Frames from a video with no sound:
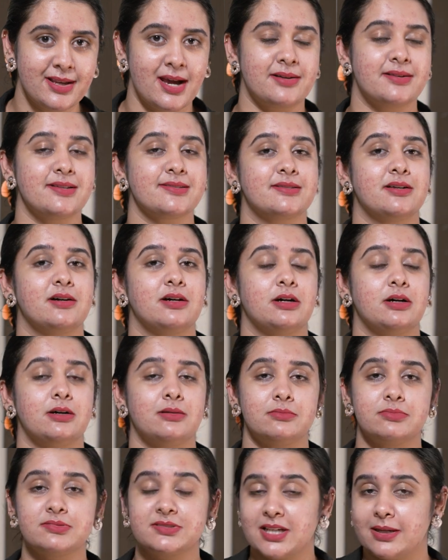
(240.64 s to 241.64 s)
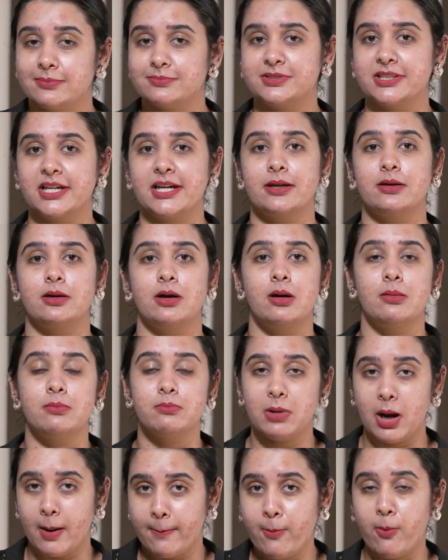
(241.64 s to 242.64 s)
that is a
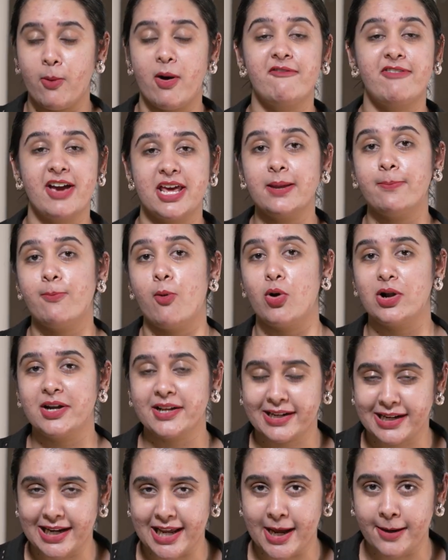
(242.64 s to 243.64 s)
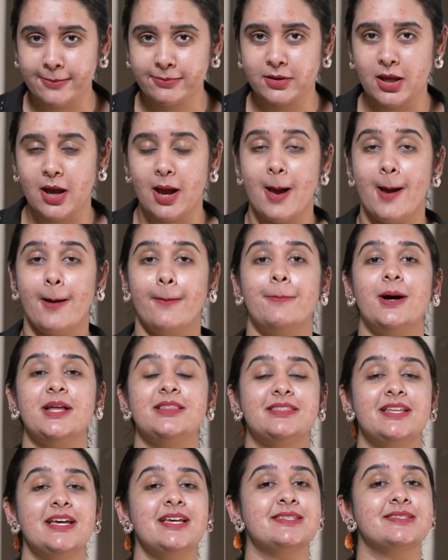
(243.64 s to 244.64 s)
very bold claim,
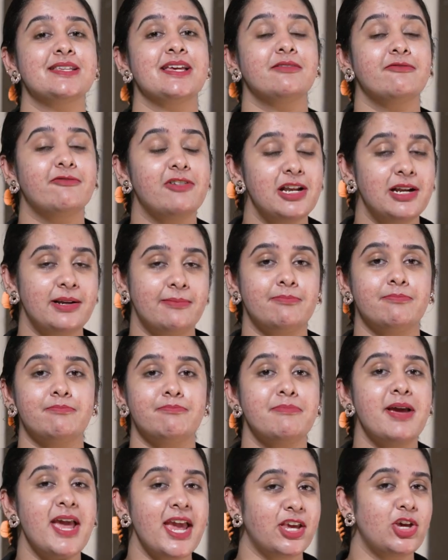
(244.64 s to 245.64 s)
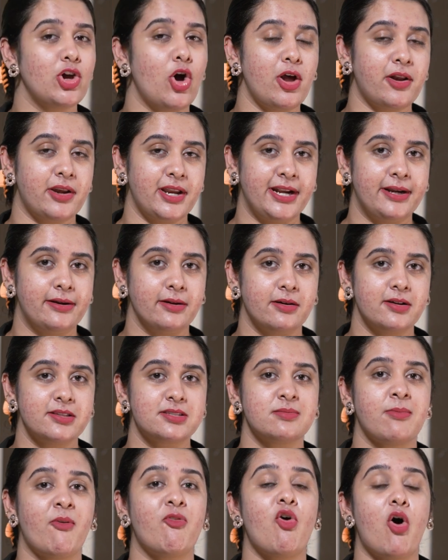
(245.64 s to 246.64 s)
but this will make your readers
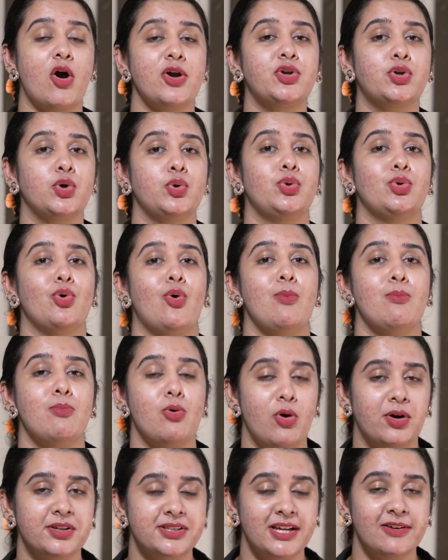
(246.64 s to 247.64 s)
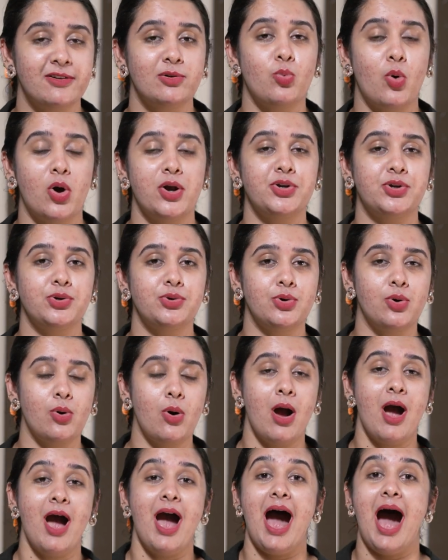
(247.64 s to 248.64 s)
want to know more. They will want to
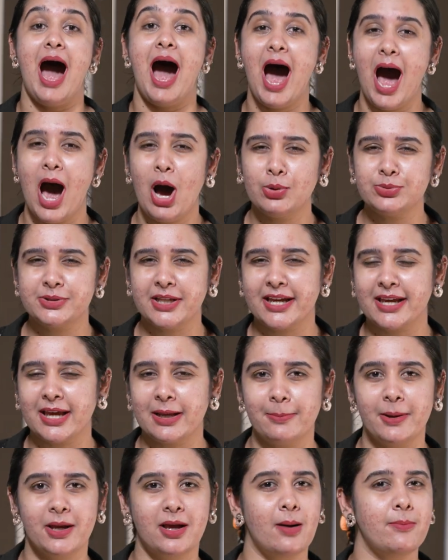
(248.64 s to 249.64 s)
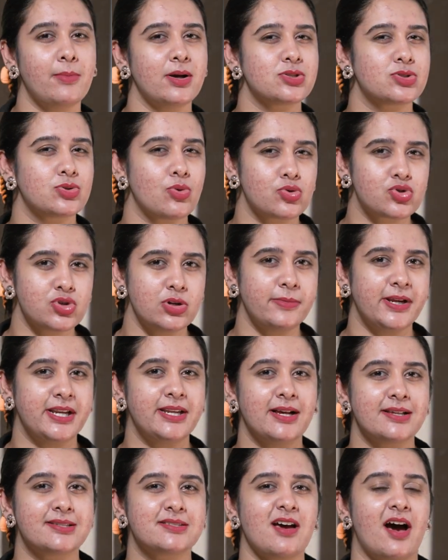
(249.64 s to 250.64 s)
know how they can become a social
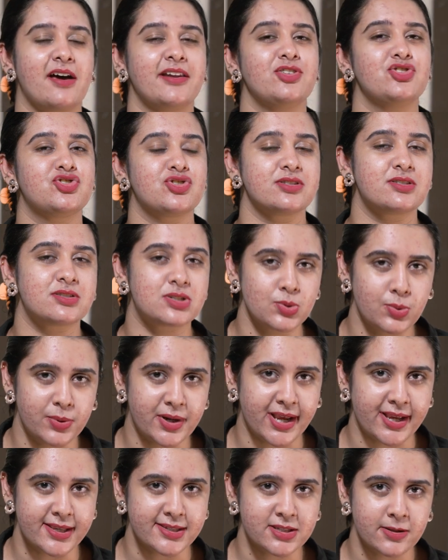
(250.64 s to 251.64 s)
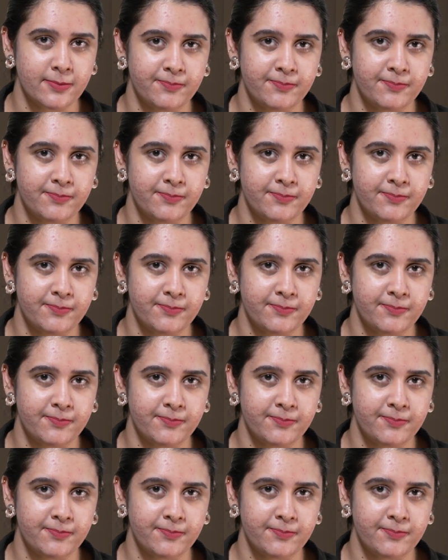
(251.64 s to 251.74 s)
media star in just 2 days.